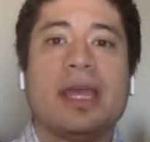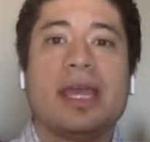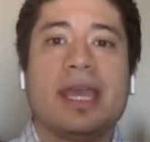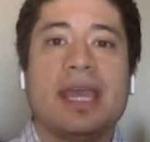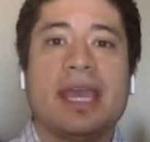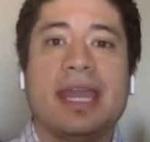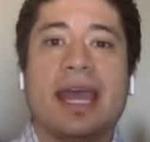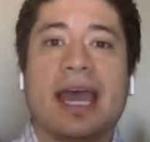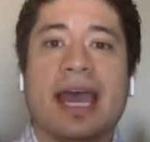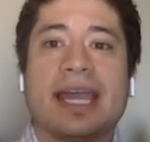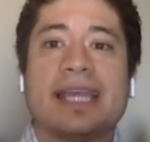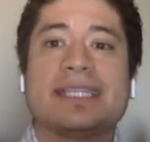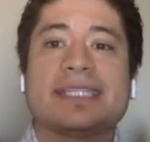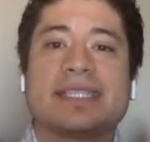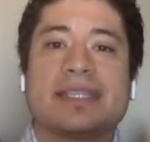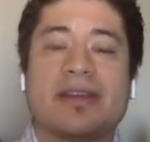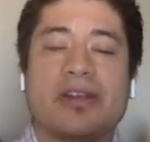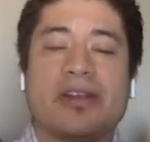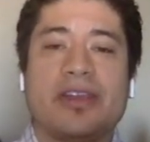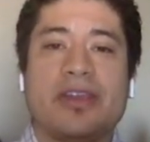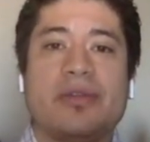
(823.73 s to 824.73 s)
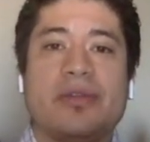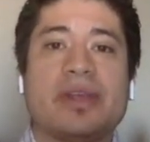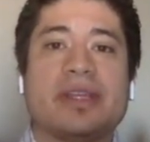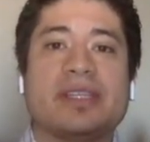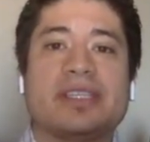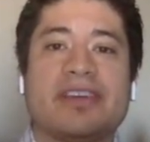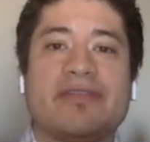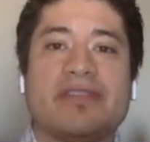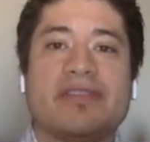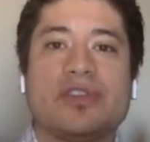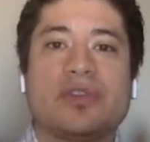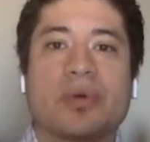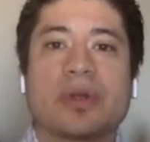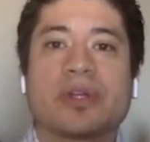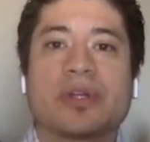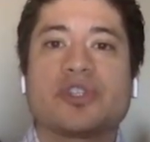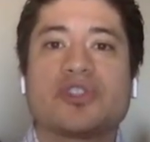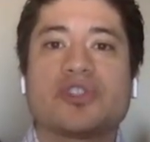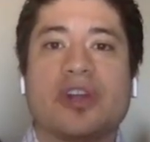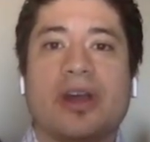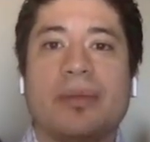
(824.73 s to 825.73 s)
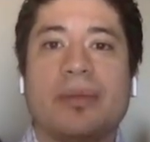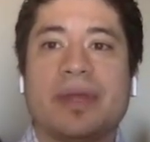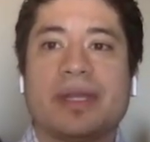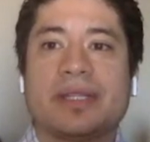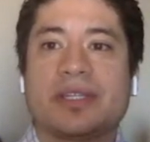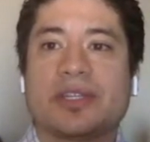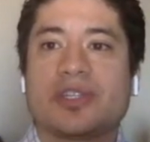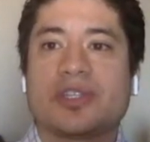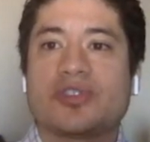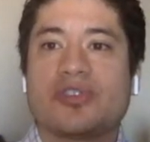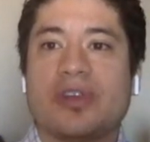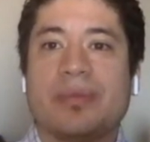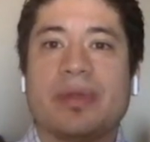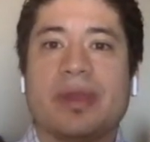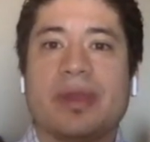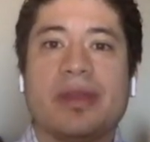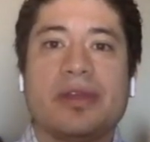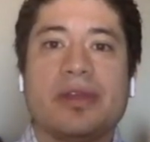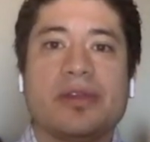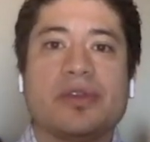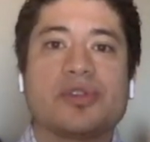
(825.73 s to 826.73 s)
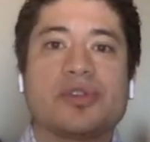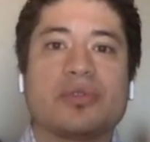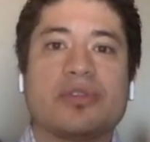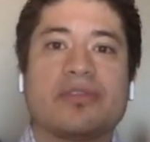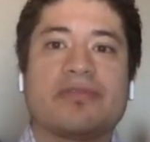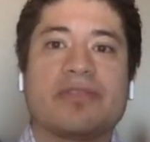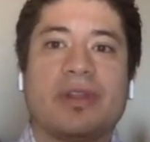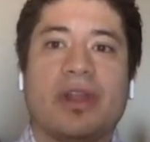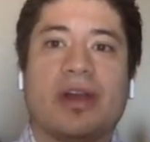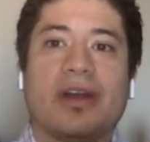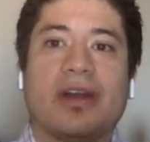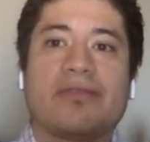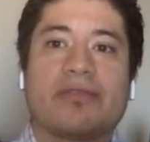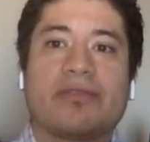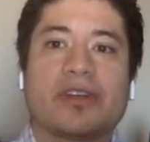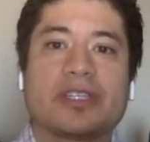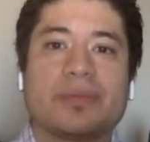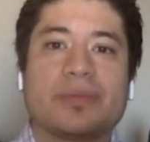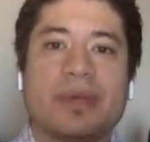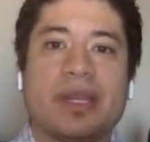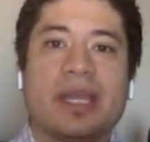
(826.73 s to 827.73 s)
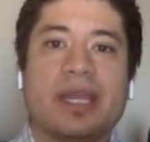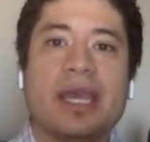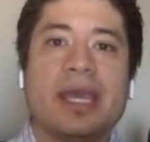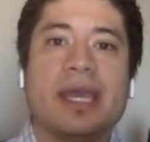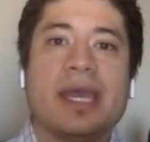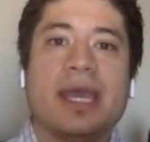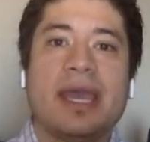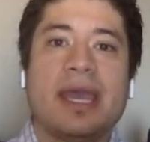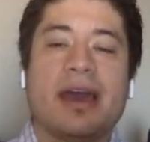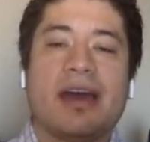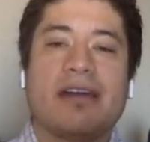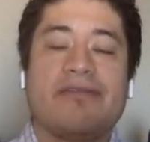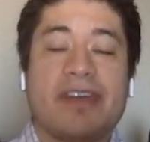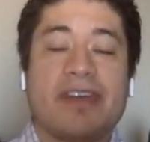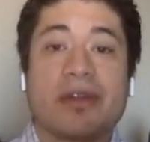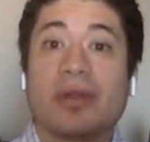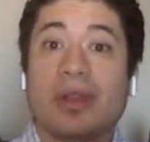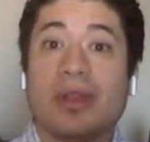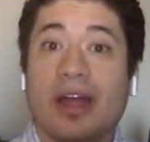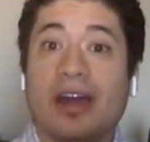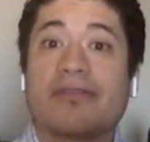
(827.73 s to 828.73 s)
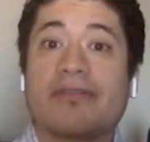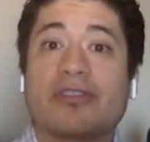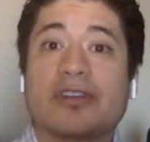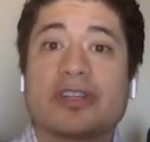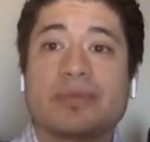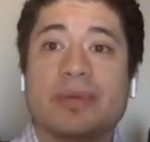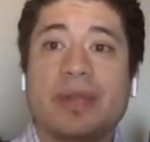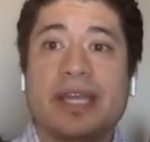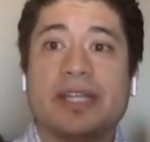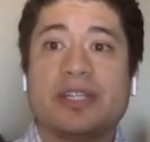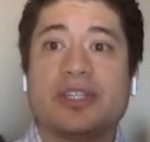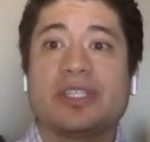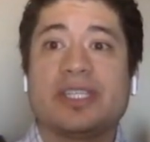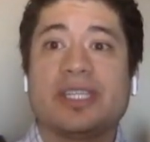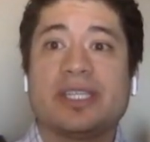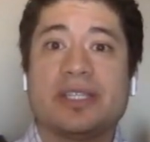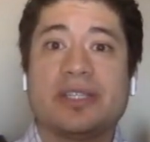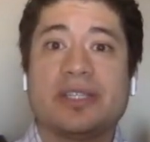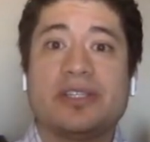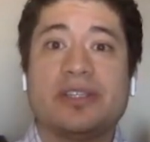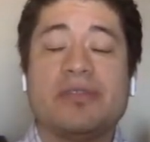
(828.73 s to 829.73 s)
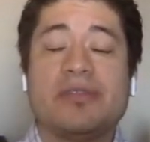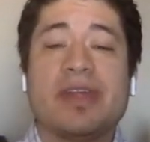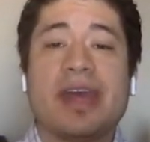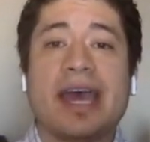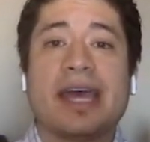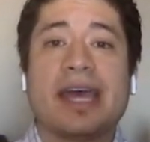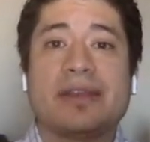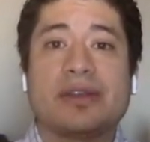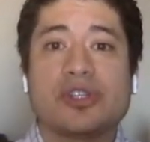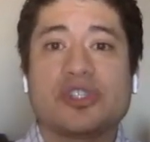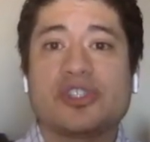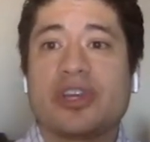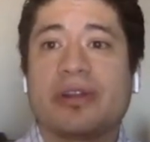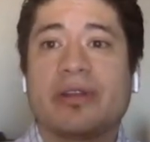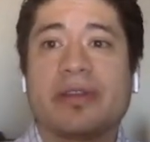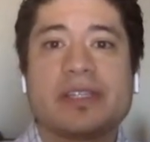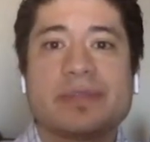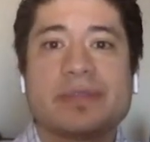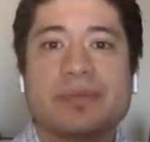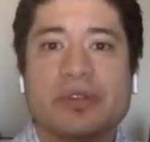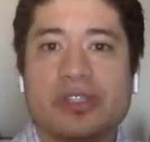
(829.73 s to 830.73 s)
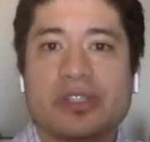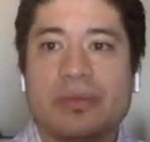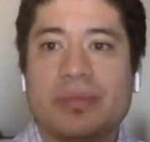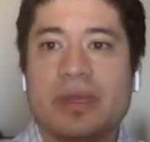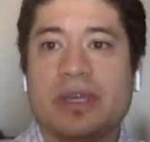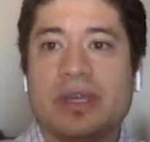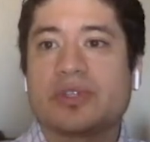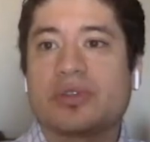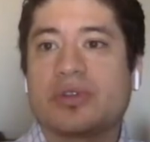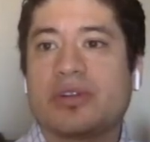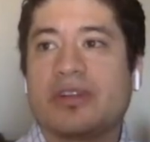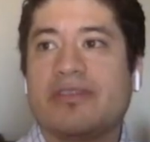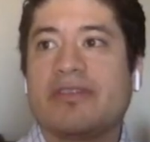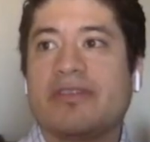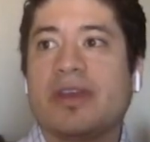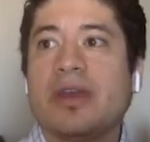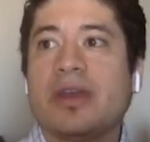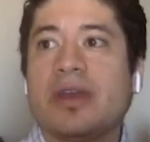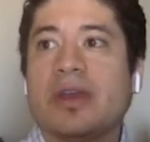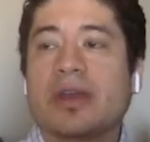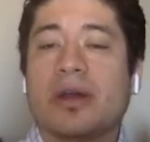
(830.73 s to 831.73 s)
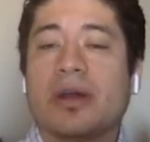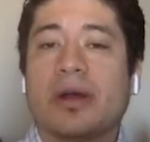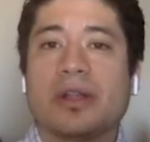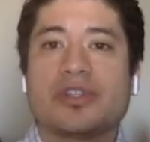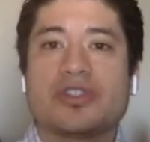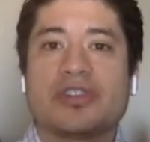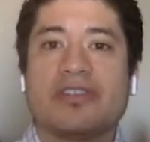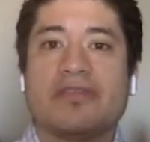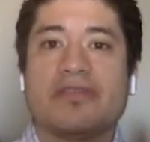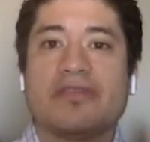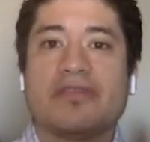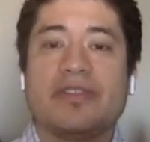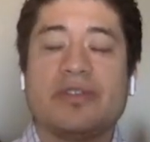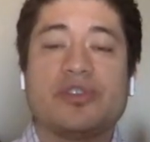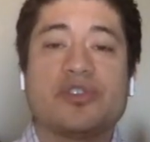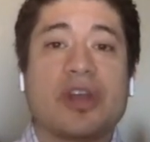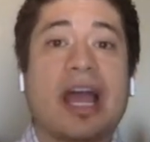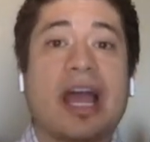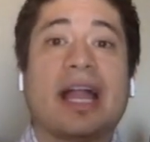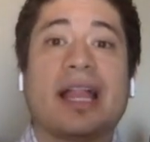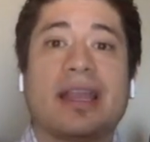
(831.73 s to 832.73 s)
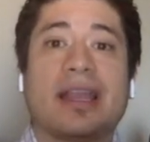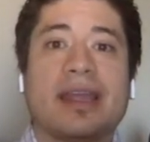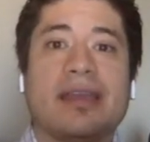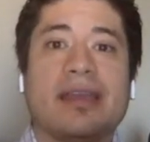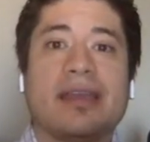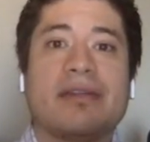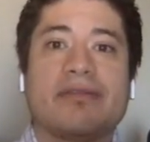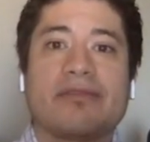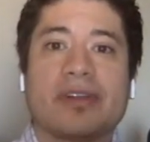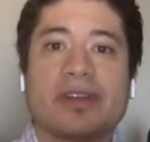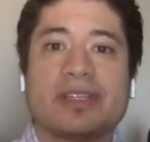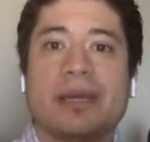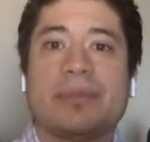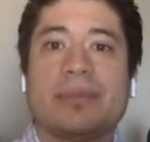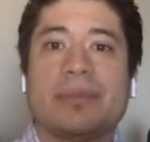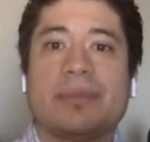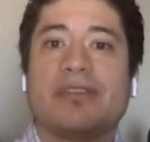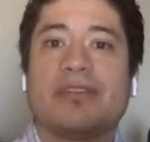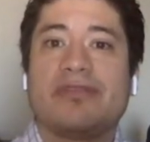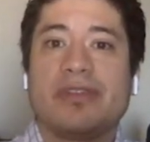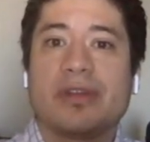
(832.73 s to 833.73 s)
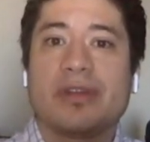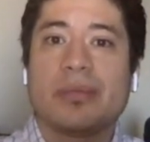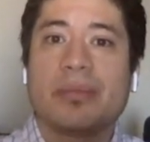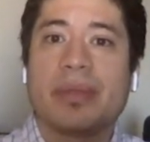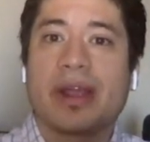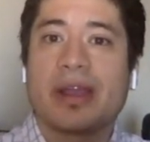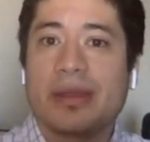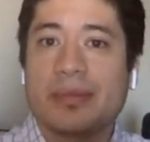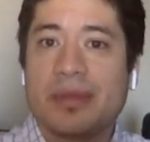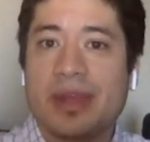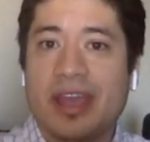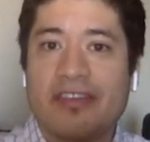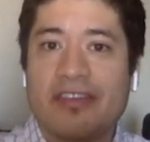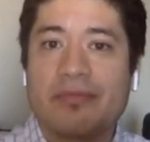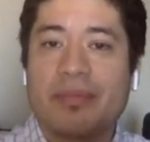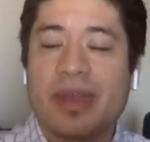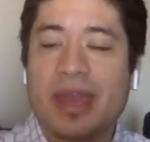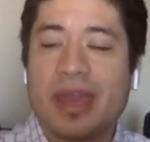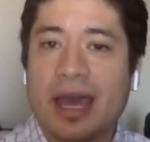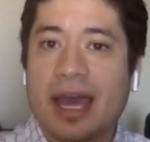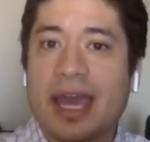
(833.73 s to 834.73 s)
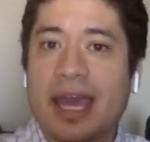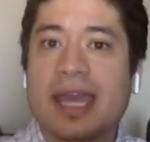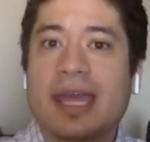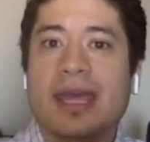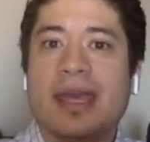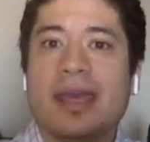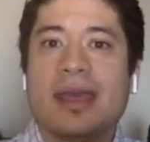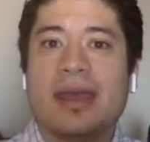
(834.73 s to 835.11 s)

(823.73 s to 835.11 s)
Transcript: and ICE, their unions have endorsed Trump. That's extremely unusual for law enforcement, federal law enforcement agencies to do that. There's generally supposed to be a sort of culture of neutrality. For example, if you compare them to FBI,